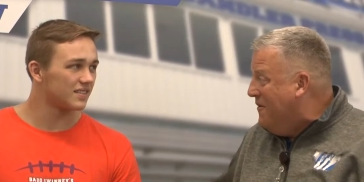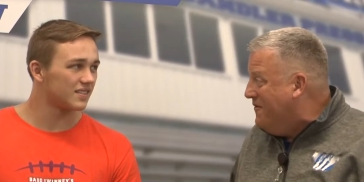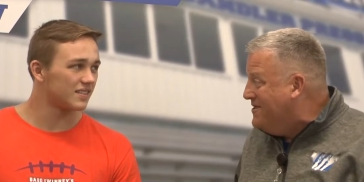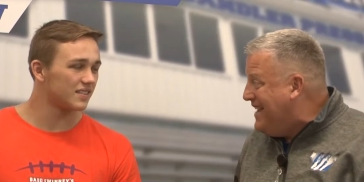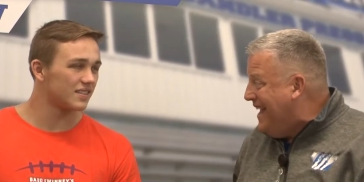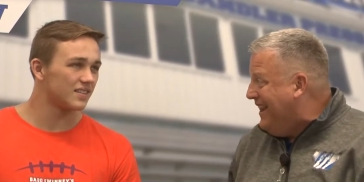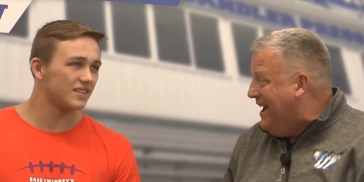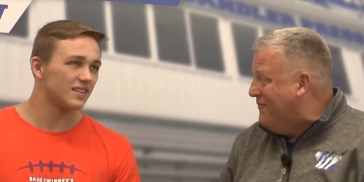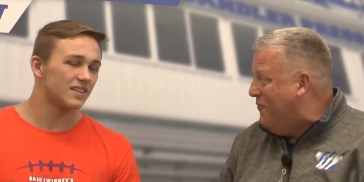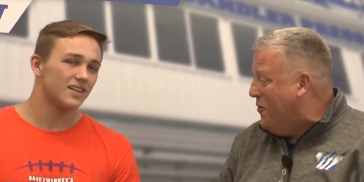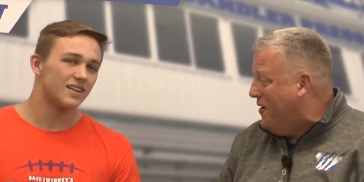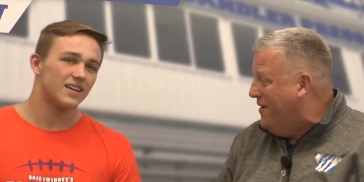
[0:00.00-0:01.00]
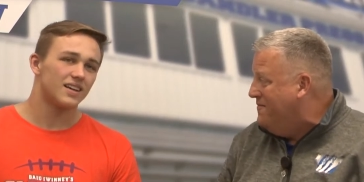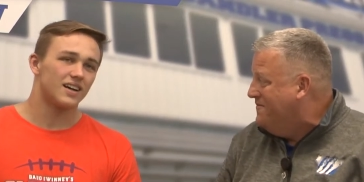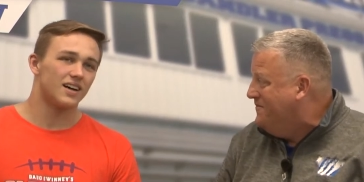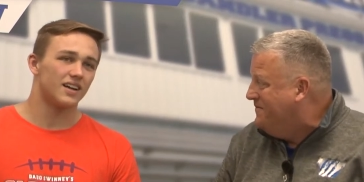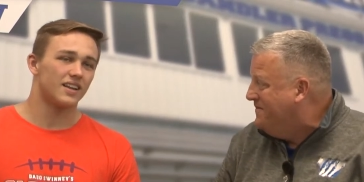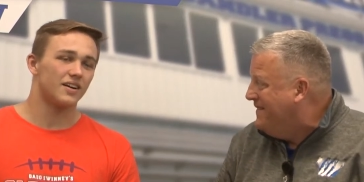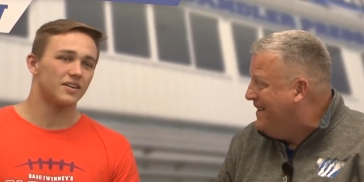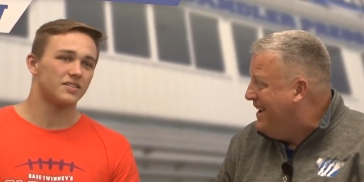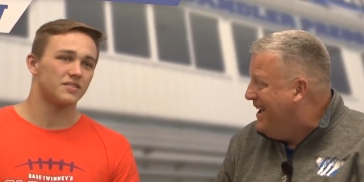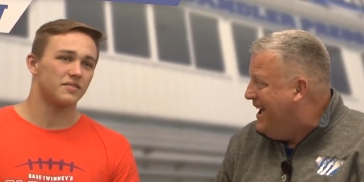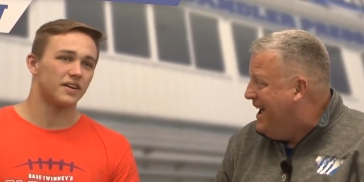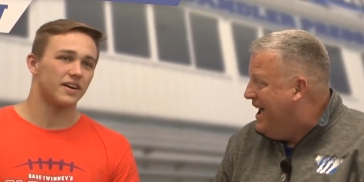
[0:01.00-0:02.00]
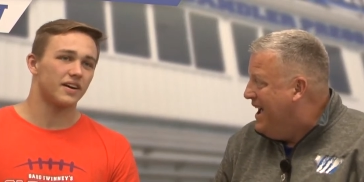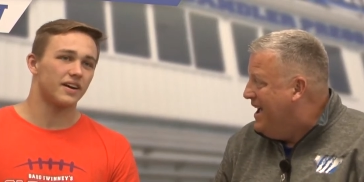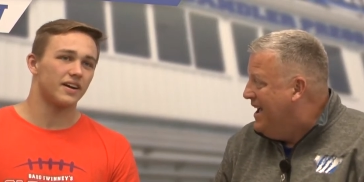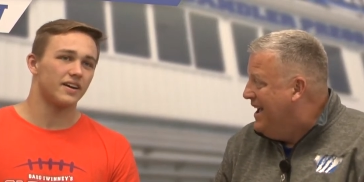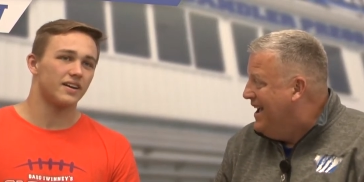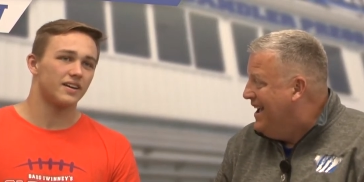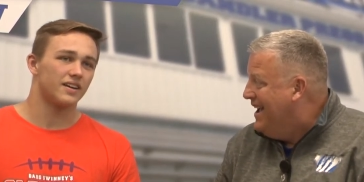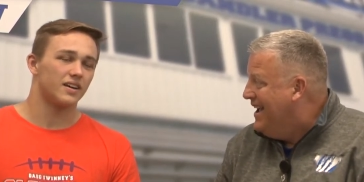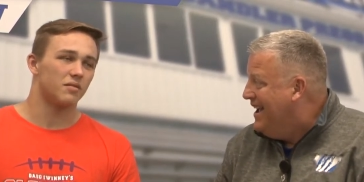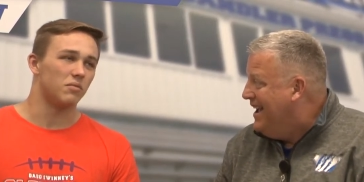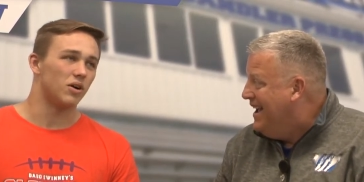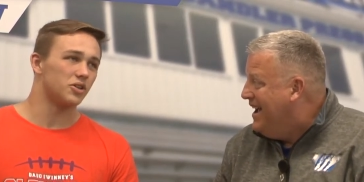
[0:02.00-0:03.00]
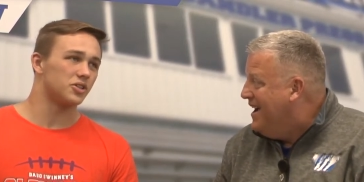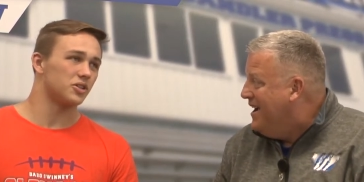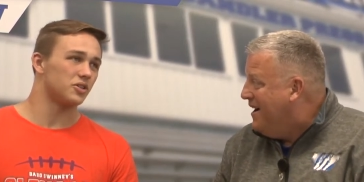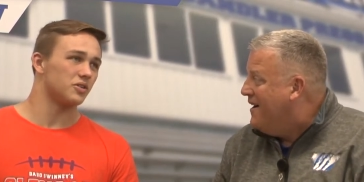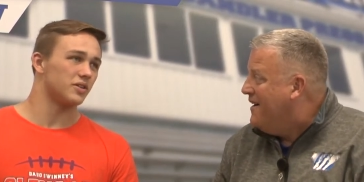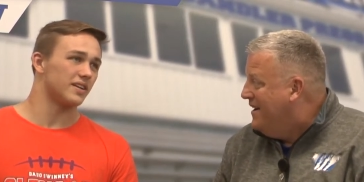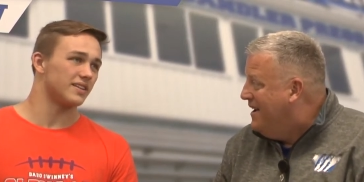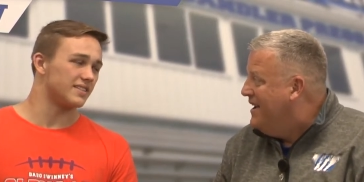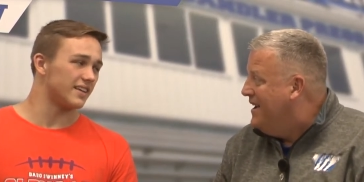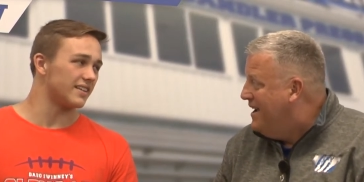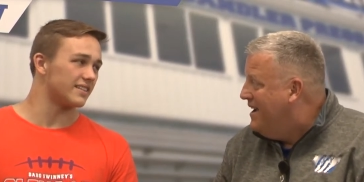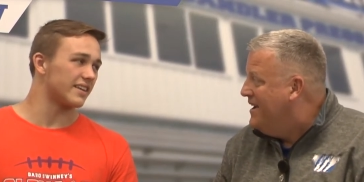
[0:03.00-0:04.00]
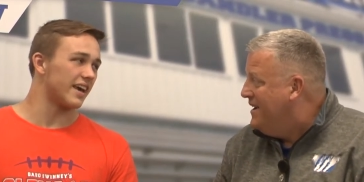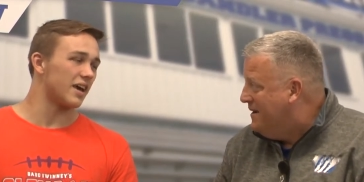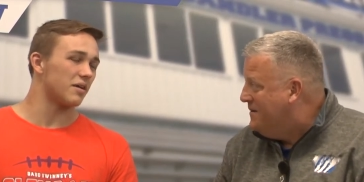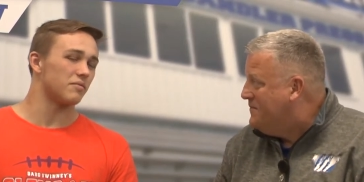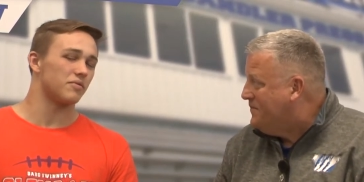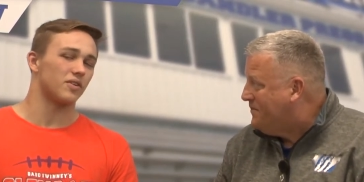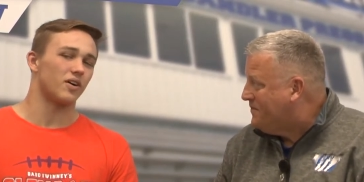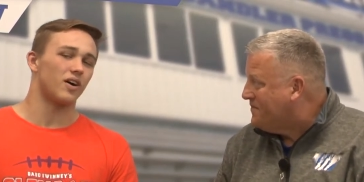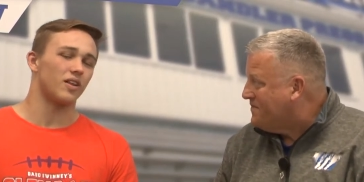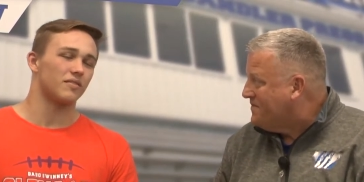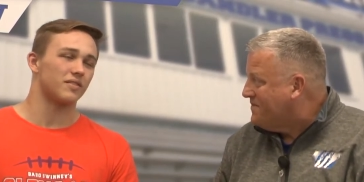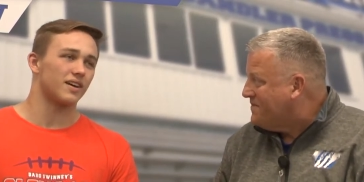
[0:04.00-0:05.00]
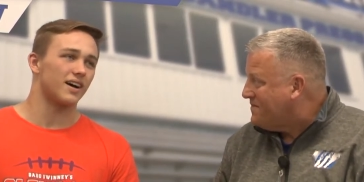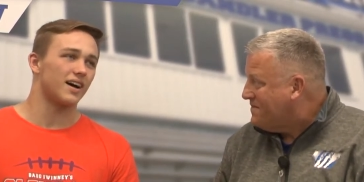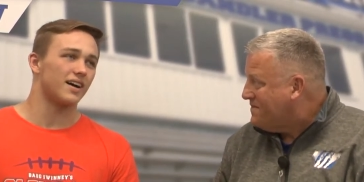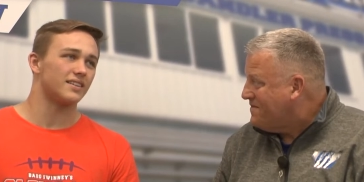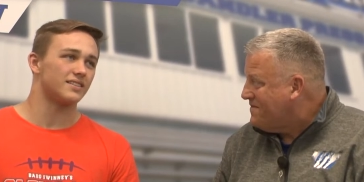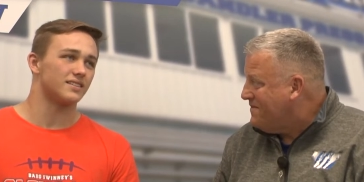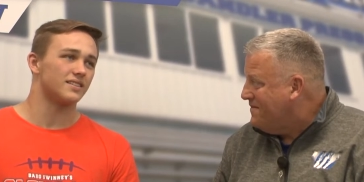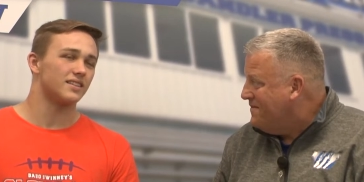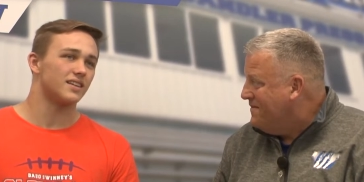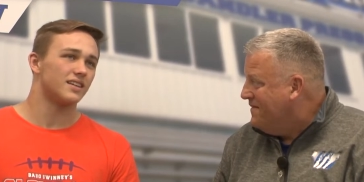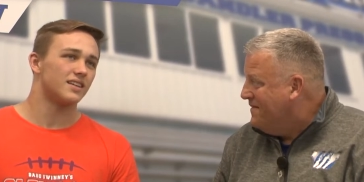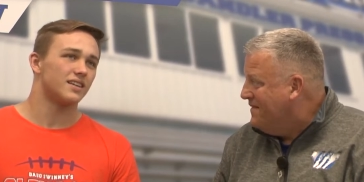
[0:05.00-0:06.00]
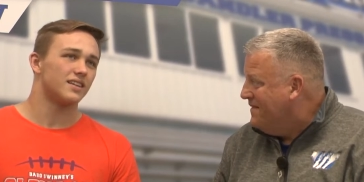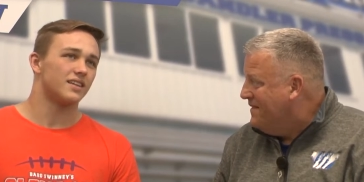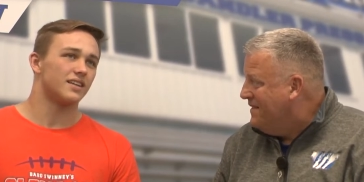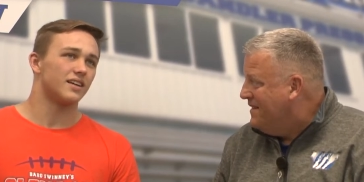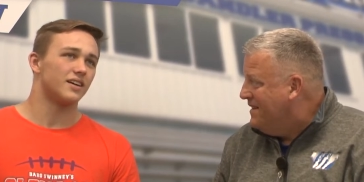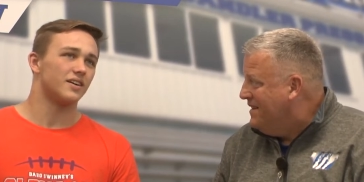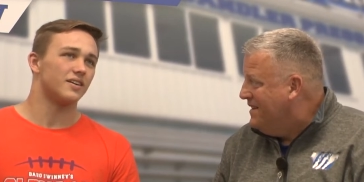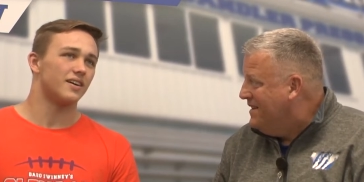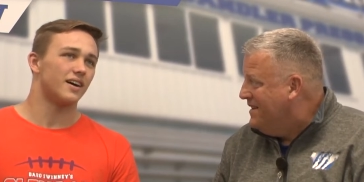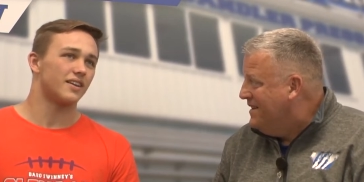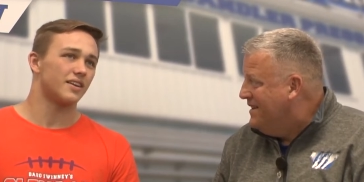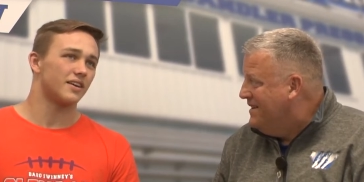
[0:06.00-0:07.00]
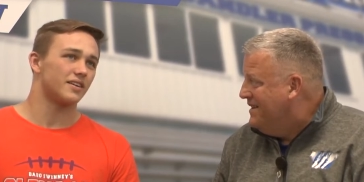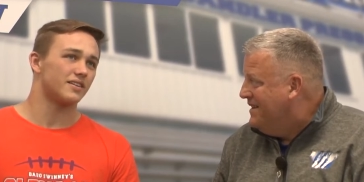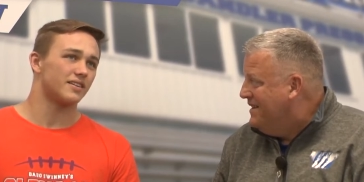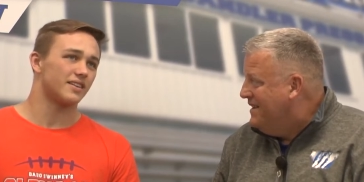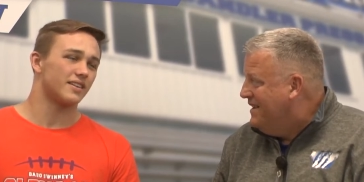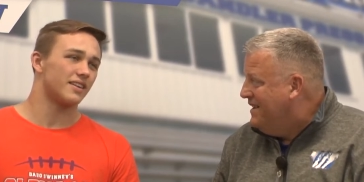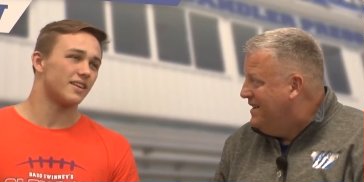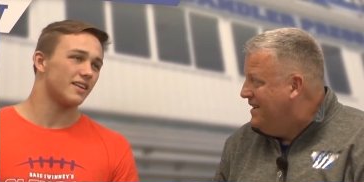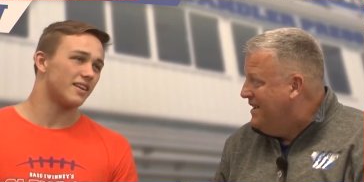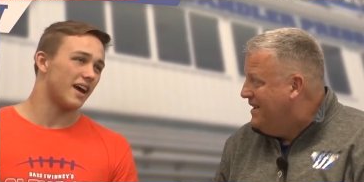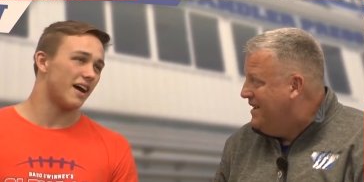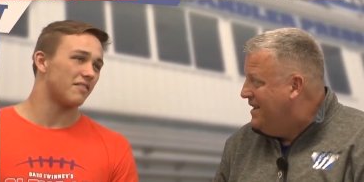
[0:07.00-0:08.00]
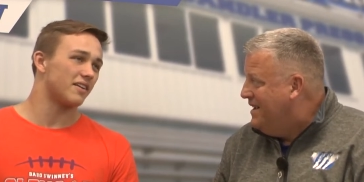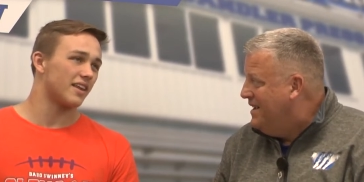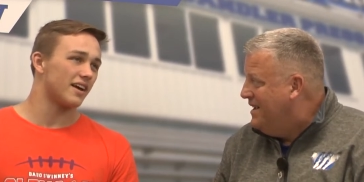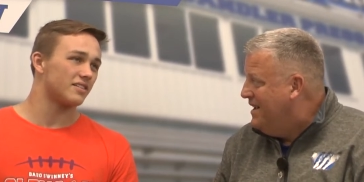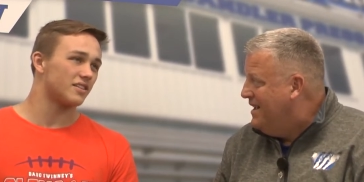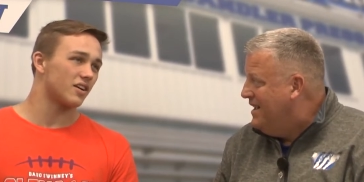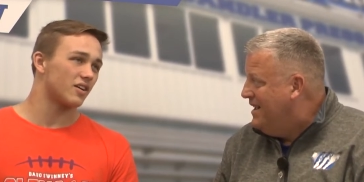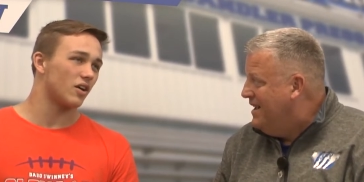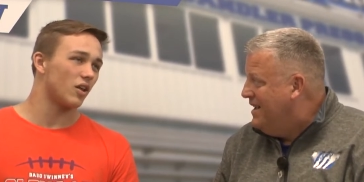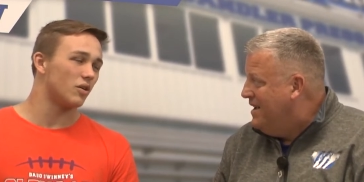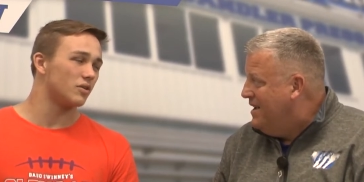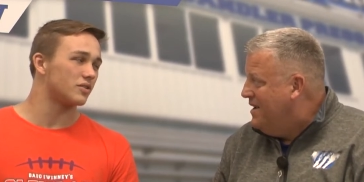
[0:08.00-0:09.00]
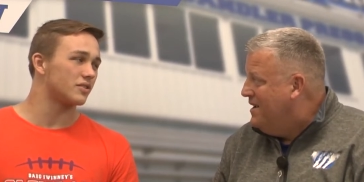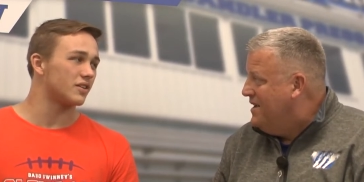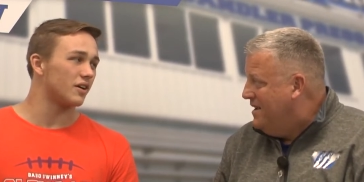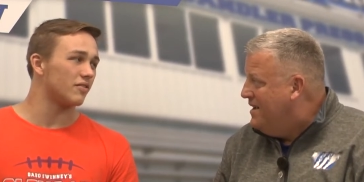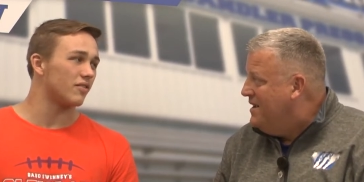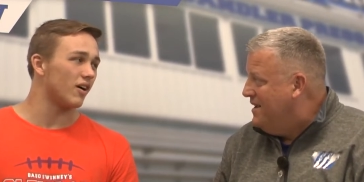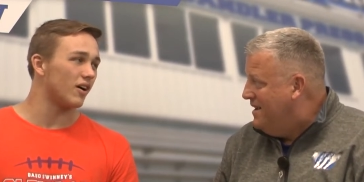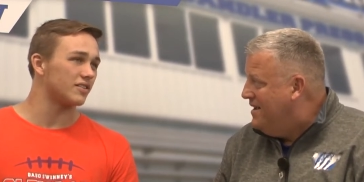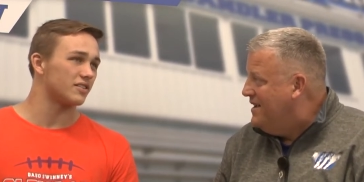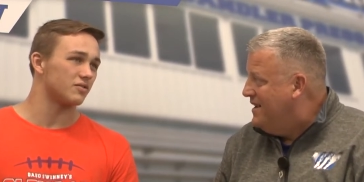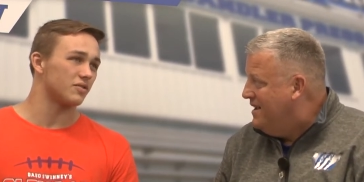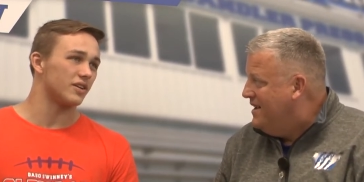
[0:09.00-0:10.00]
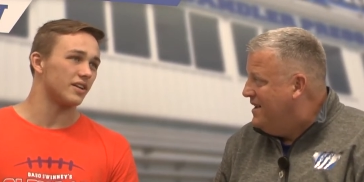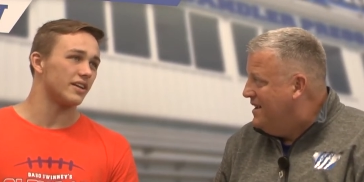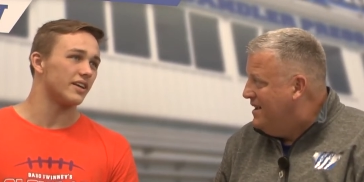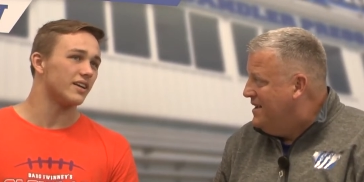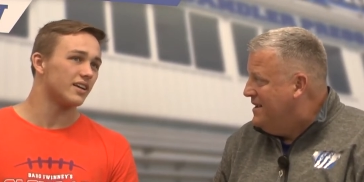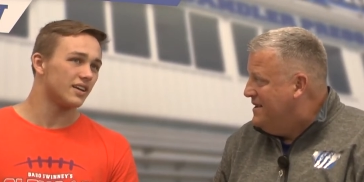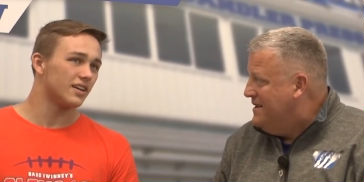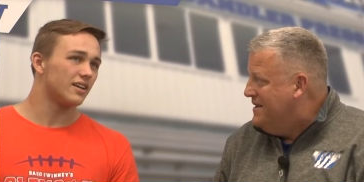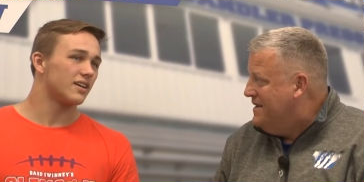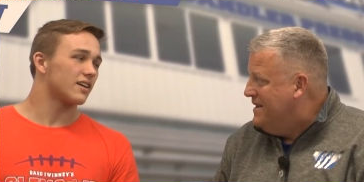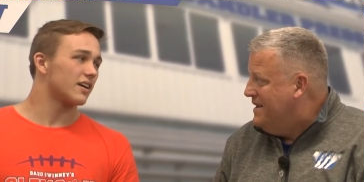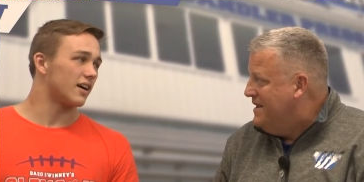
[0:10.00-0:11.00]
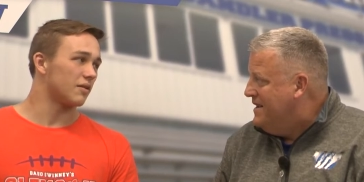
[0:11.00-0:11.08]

Speaker 1: was that like for you?
Speaker 2: Uh, that was a very emotional and intense game for all of the guys, and you know, I think having that close, tough loss is really kind of